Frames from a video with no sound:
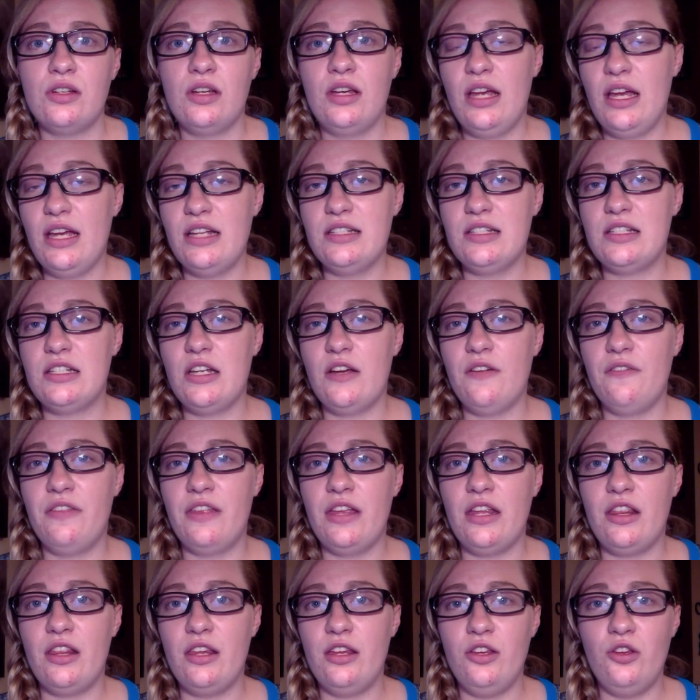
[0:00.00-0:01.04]
and stuff
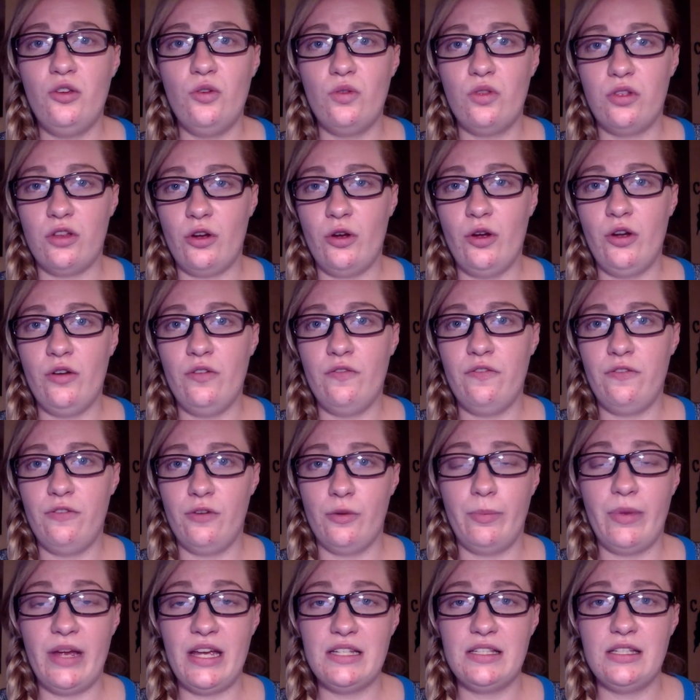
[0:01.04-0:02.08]
that you learn for
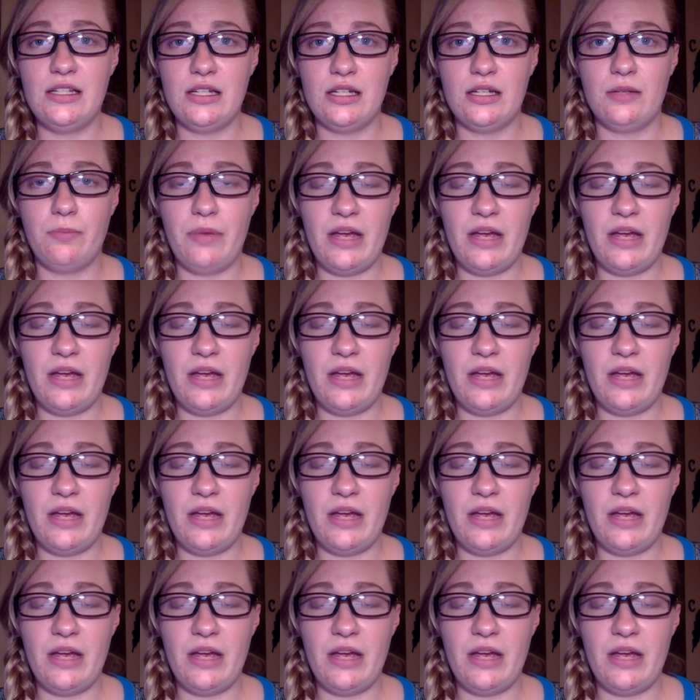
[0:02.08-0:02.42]
basic